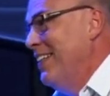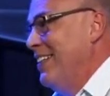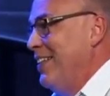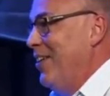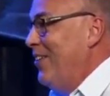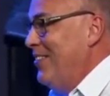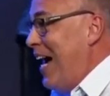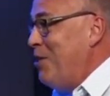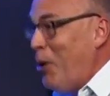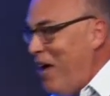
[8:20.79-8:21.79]
you know
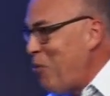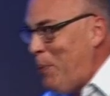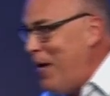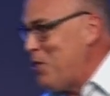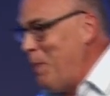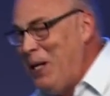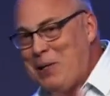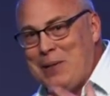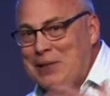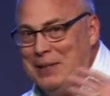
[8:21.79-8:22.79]
i don't have a
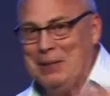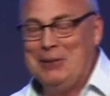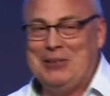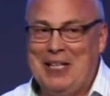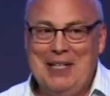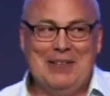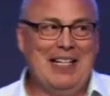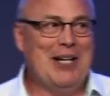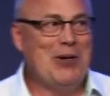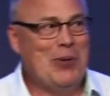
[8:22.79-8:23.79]
pacemaker you know so i don't
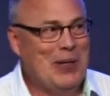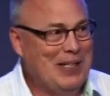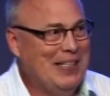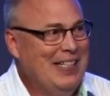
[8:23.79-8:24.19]
i don't know what